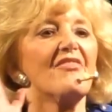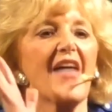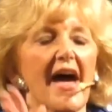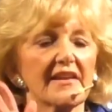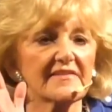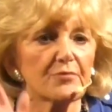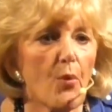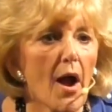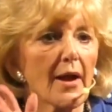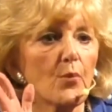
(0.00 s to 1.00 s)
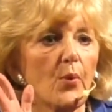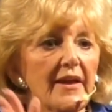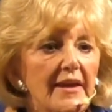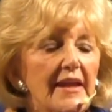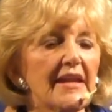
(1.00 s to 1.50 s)
That is why
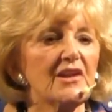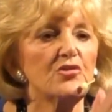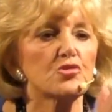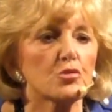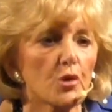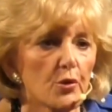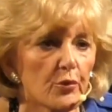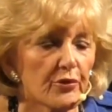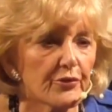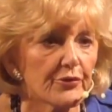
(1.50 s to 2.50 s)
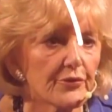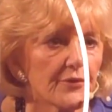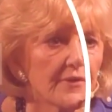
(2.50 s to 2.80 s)
we need truth.